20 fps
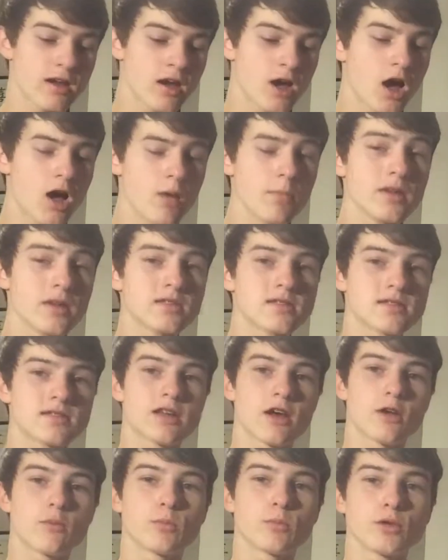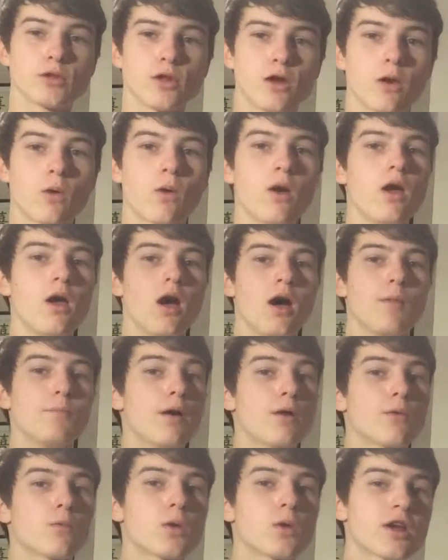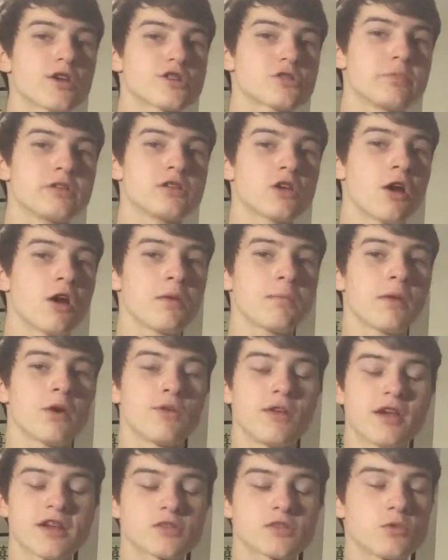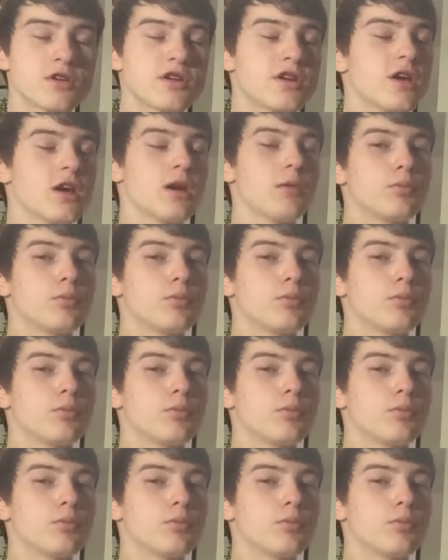comment down below about what I should be talking about next week,